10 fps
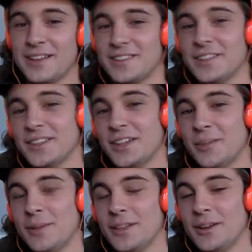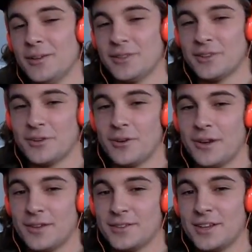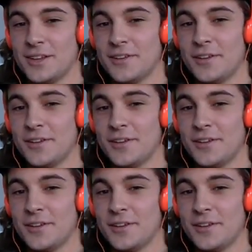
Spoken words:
It's a little bit lower than the courthouse stage.